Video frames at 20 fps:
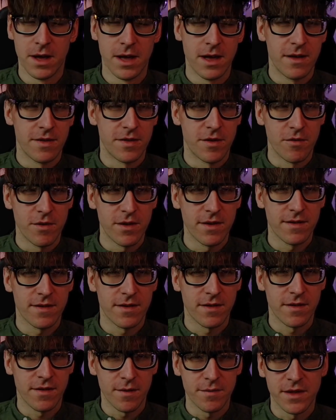There is
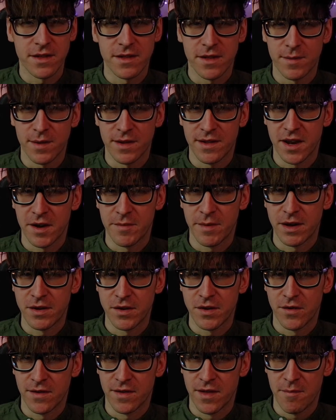something to be said about
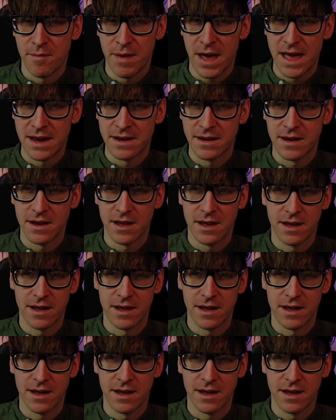using the pen